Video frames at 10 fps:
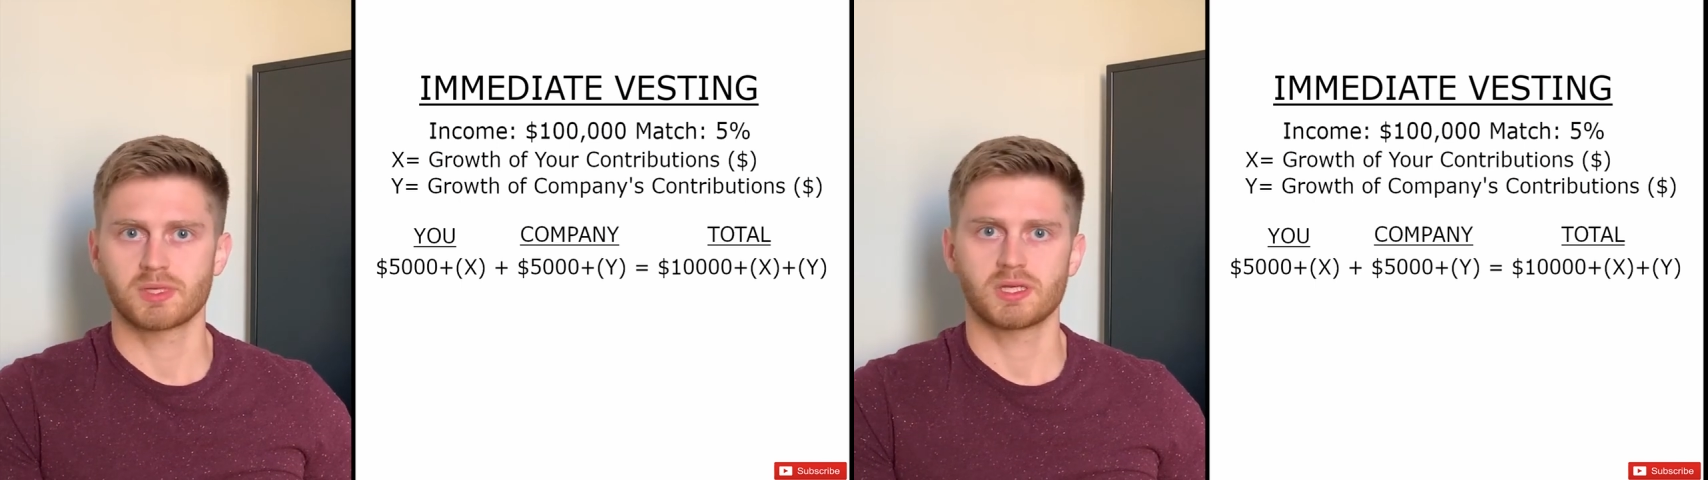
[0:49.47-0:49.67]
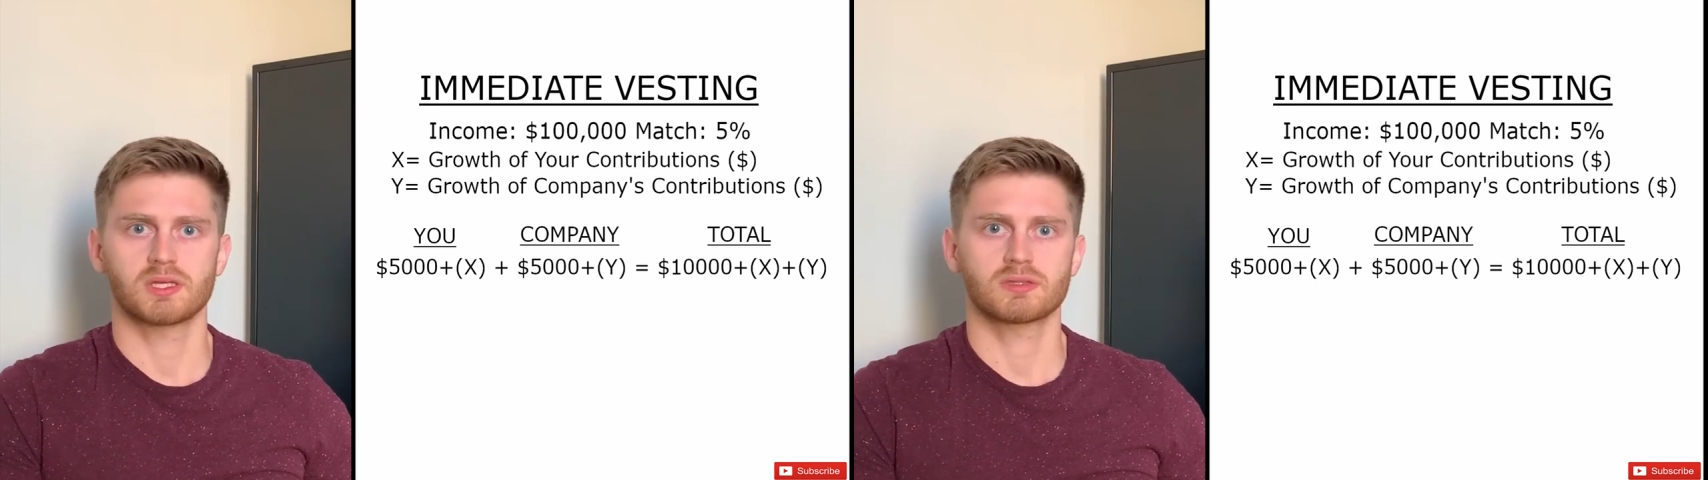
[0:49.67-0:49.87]

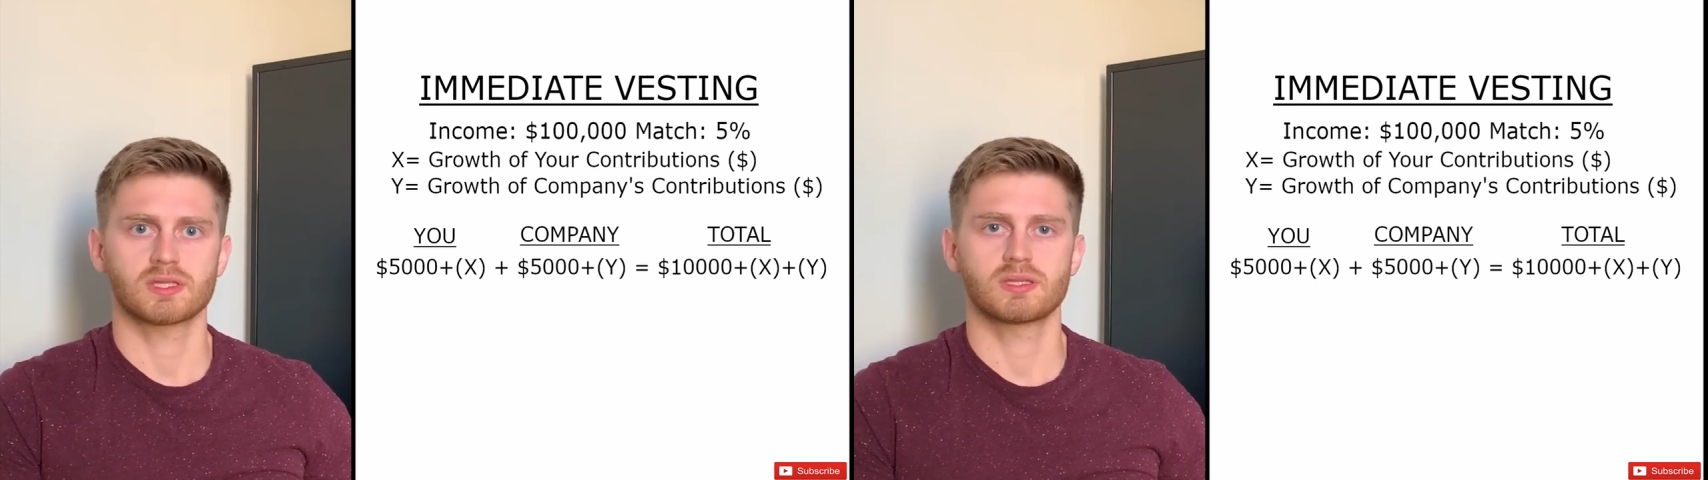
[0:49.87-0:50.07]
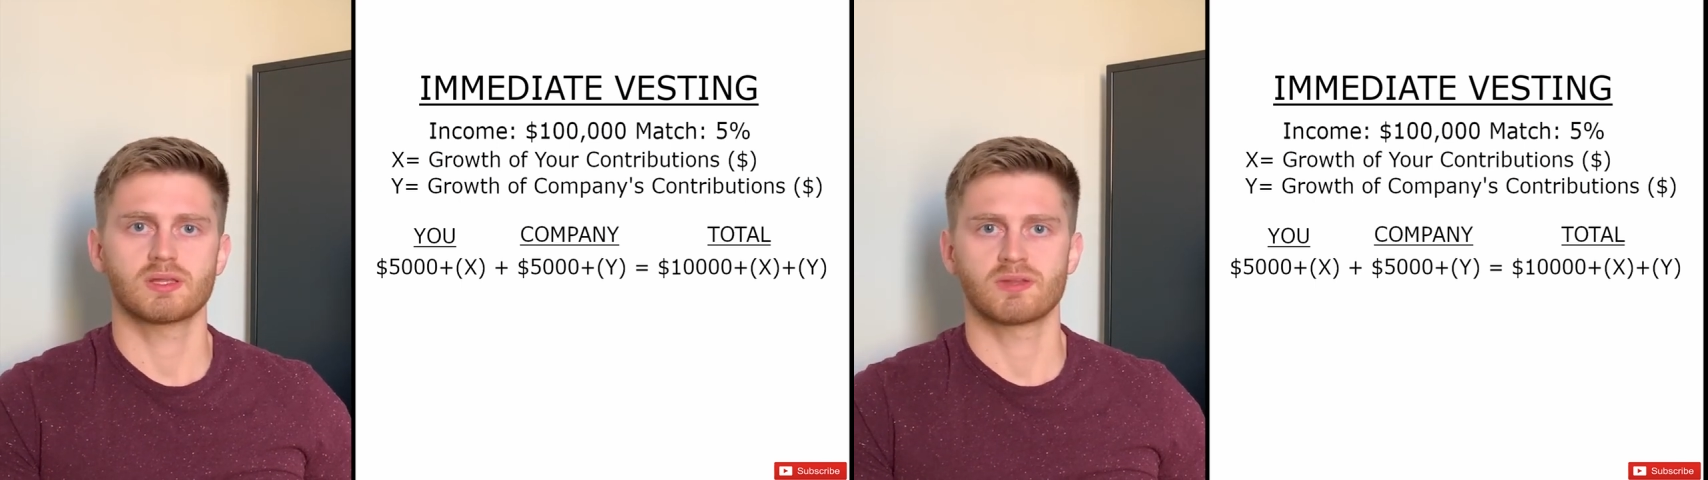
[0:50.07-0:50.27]
meaning
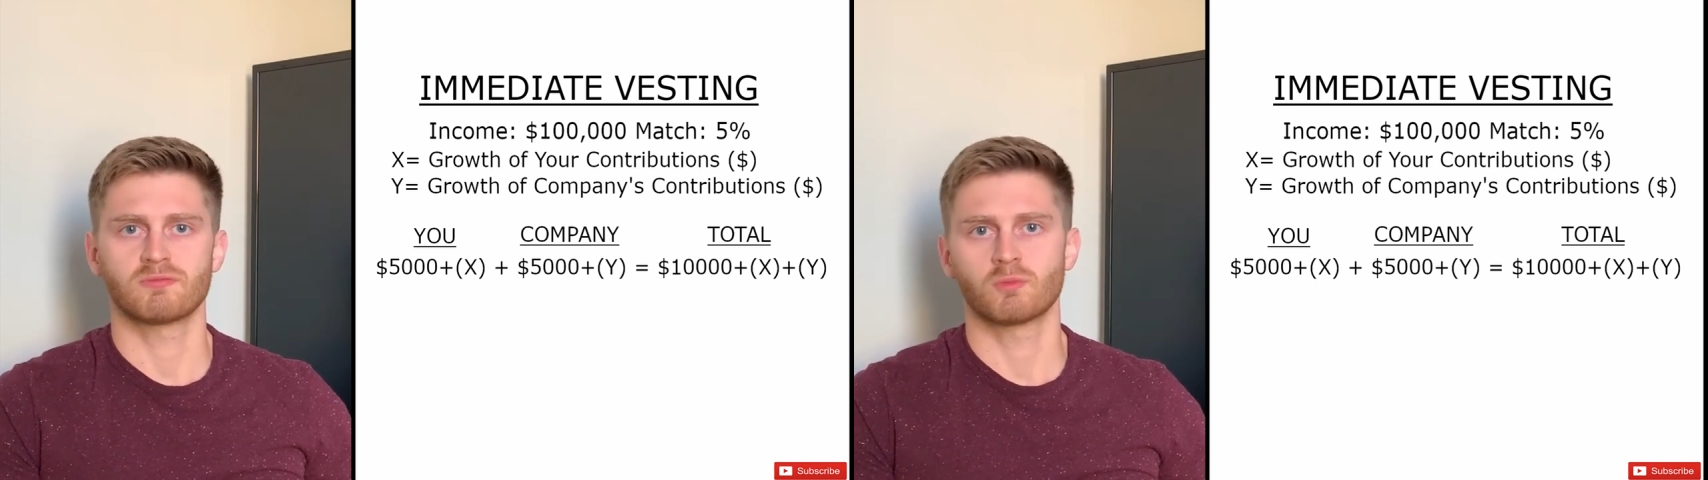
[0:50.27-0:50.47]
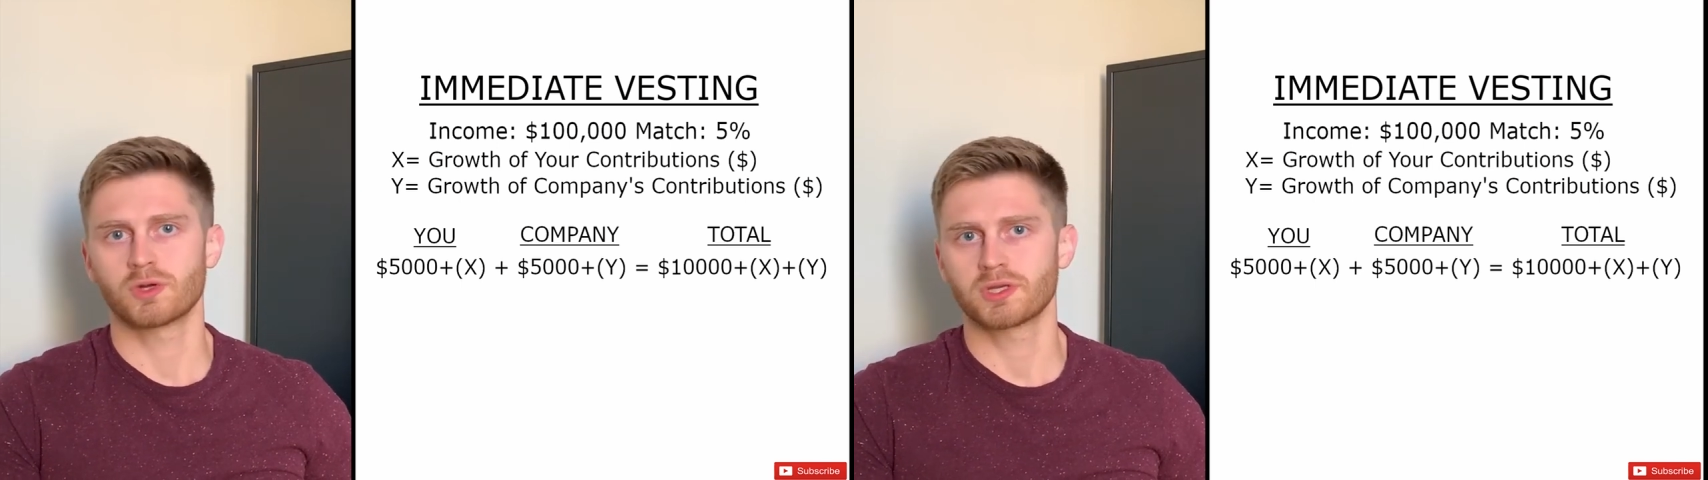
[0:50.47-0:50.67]
that
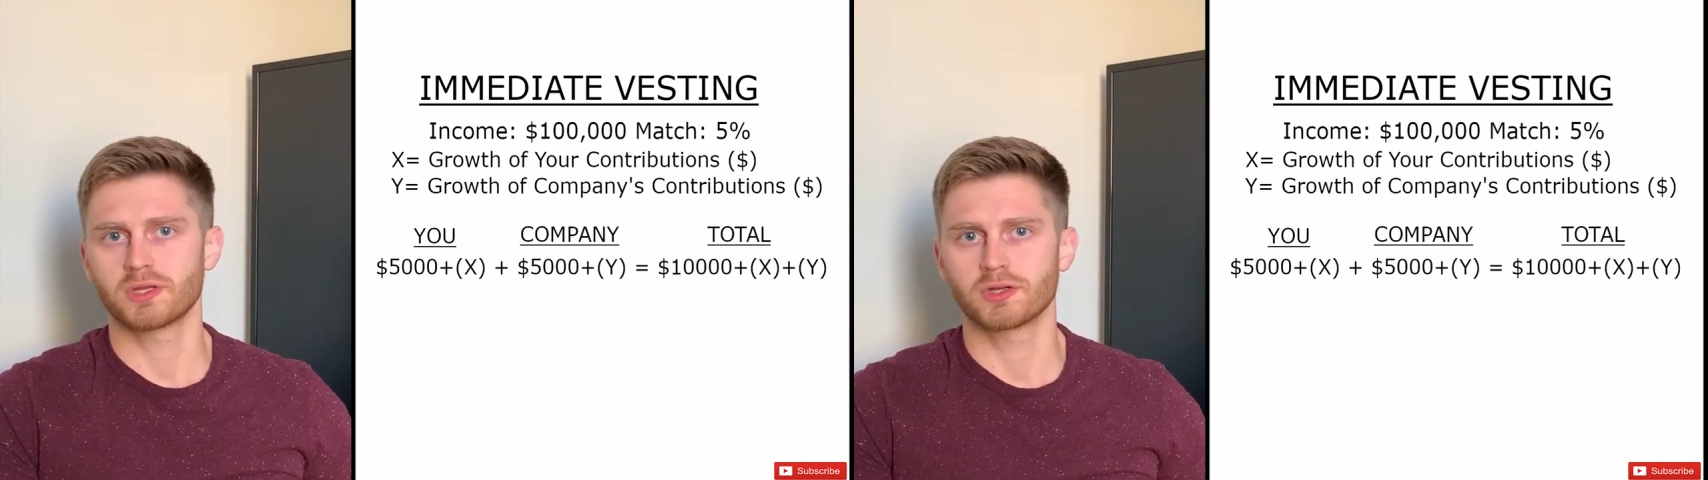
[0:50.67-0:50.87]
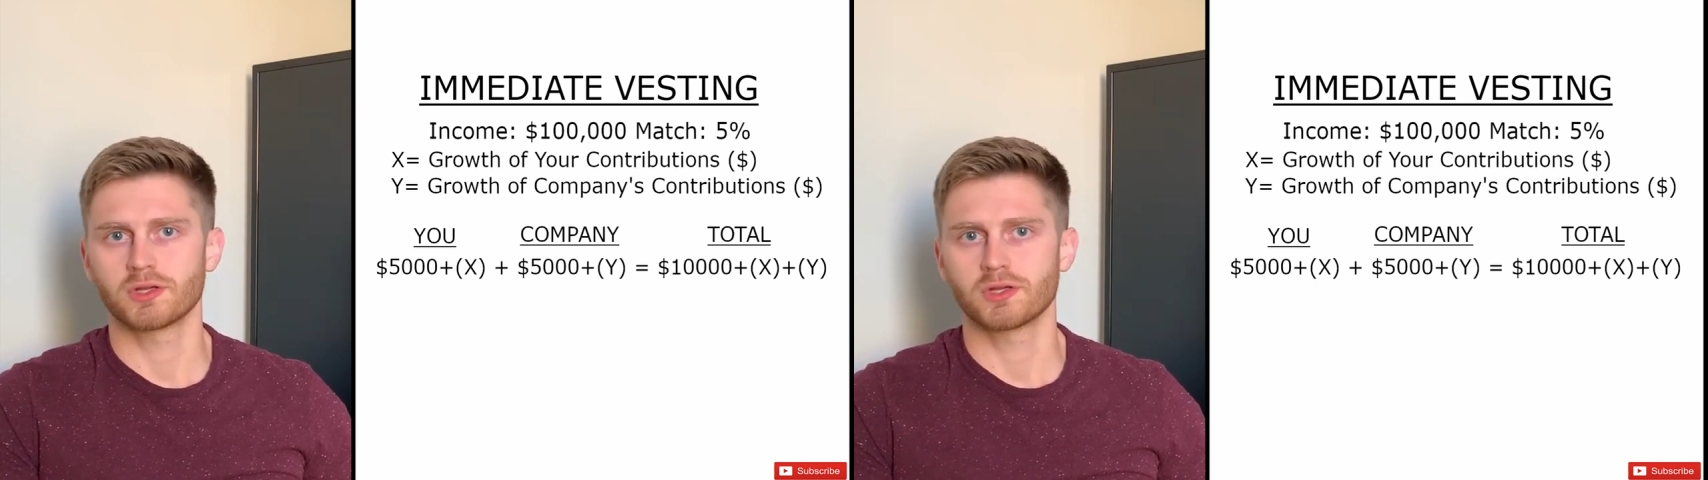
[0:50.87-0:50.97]
in one year,